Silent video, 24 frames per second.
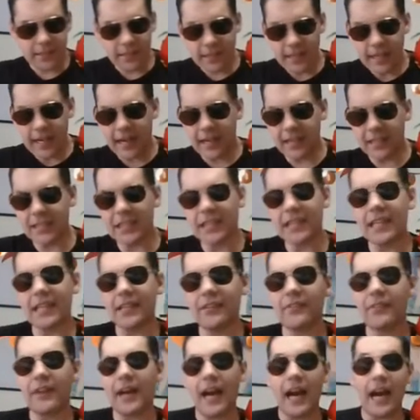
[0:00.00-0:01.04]
I'll
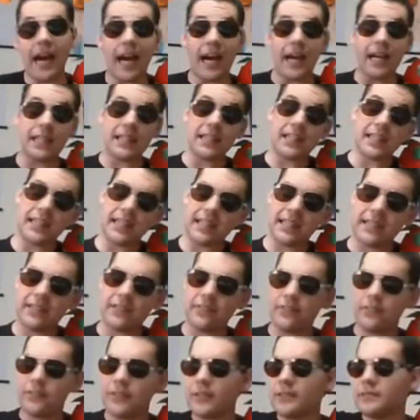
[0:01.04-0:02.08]
live. I'll
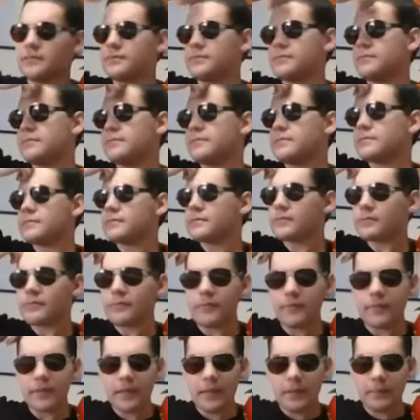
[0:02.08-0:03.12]
live.
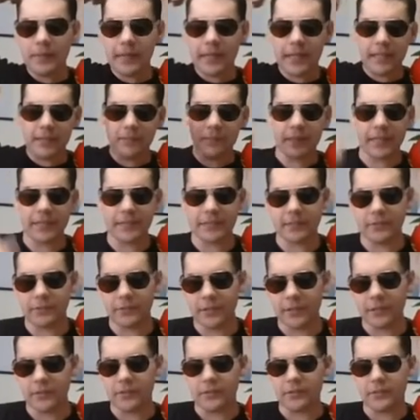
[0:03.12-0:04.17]
But yeah, the place is really
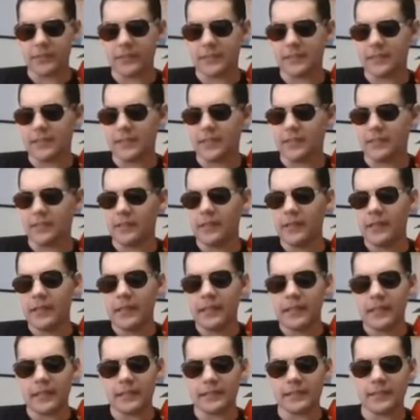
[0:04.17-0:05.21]
cool because
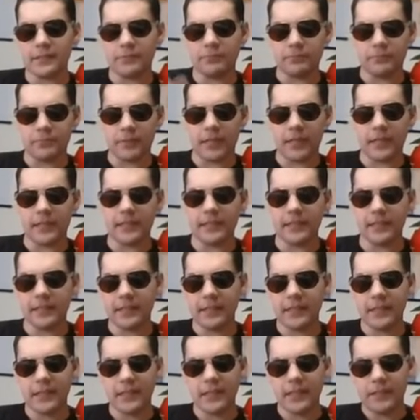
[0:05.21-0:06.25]
because uh, it's run
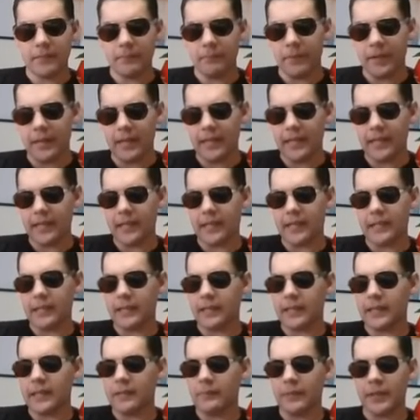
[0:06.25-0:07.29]
by
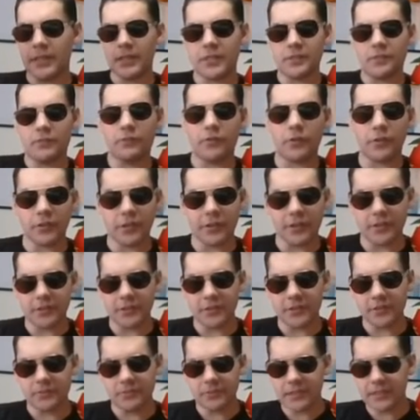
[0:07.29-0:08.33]
like a bunch of
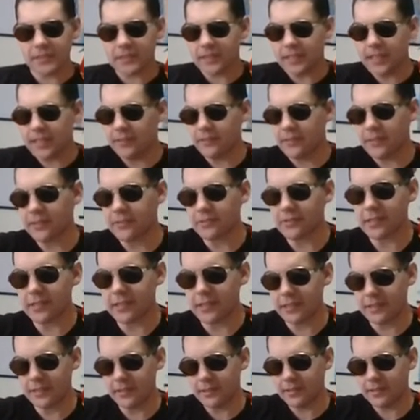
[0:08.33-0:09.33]
foreigners, which is kind of interesting.